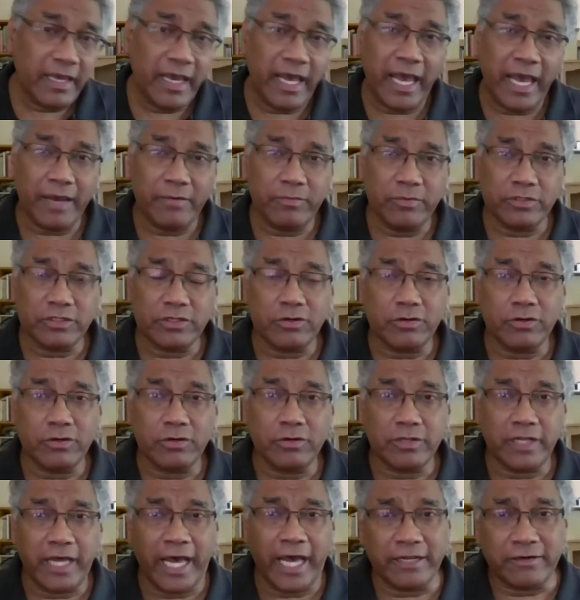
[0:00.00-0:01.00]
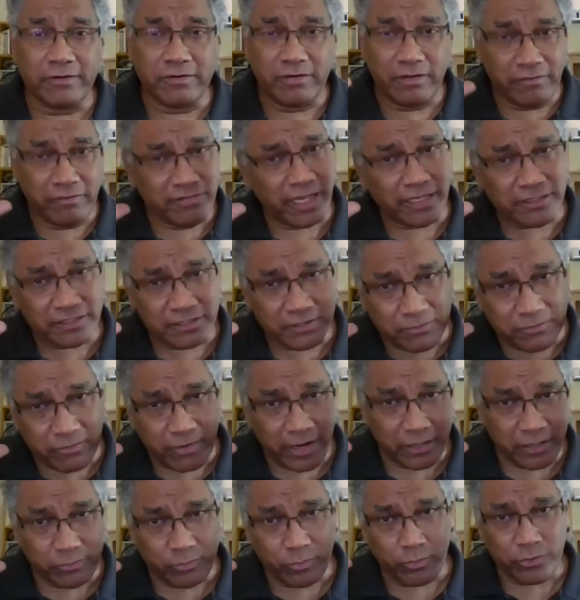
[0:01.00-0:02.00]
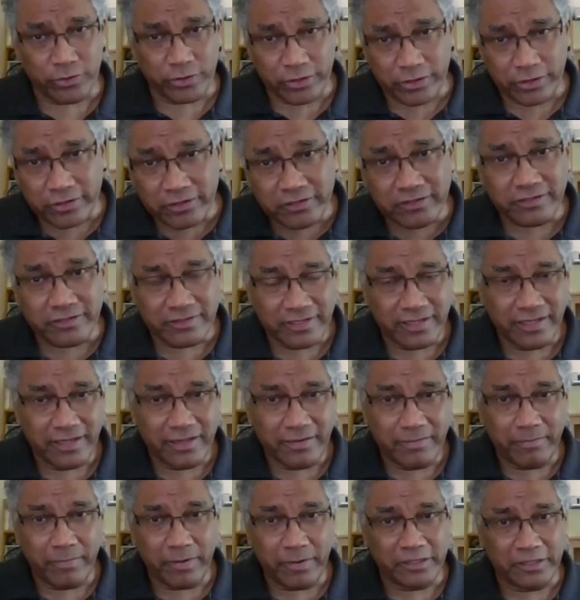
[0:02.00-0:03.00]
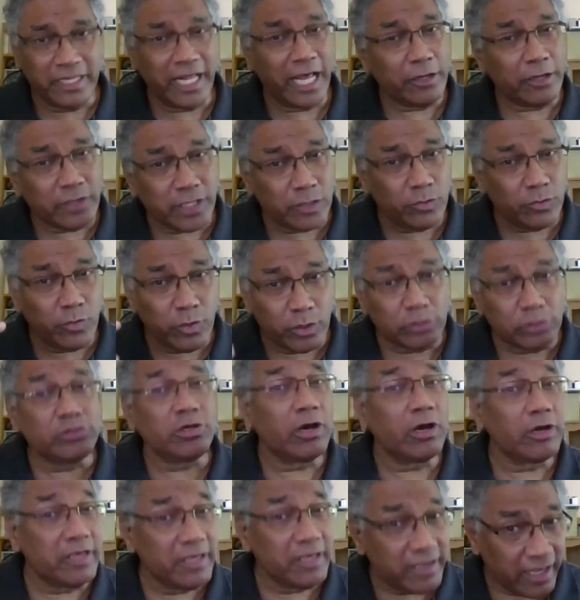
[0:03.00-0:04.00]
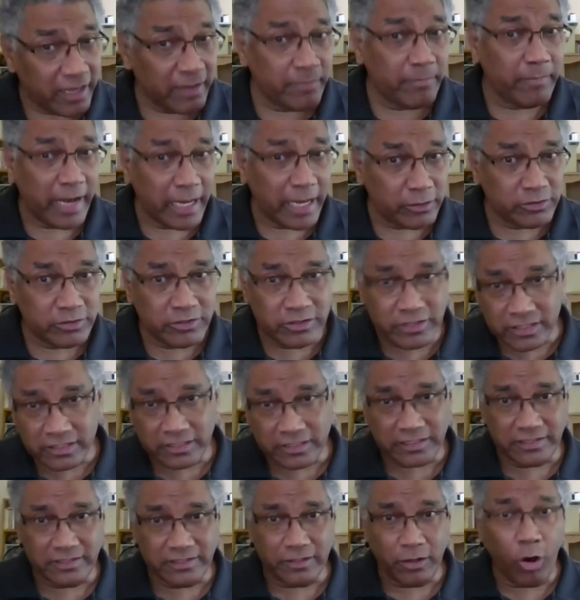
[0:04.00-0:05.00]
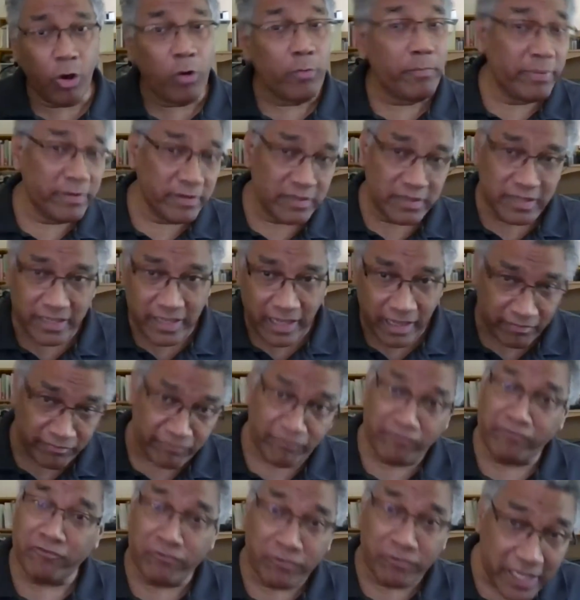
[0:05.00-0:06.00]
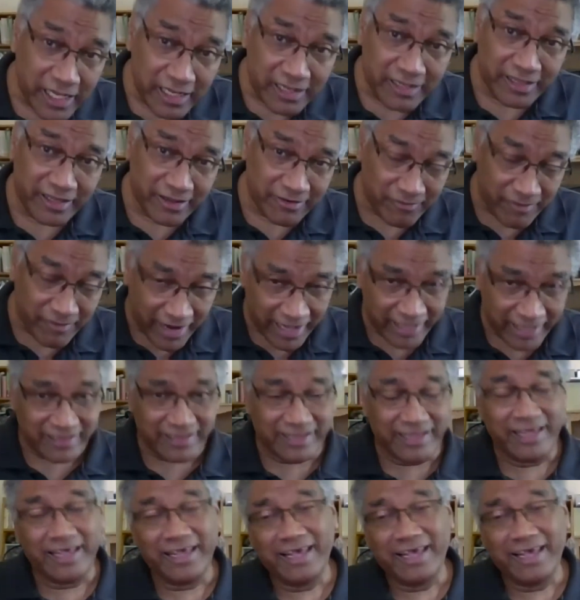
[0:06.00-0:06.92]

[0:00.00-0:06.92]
I would call, I don't know if that's the right word, but now that we're talking about this openly and freely, right?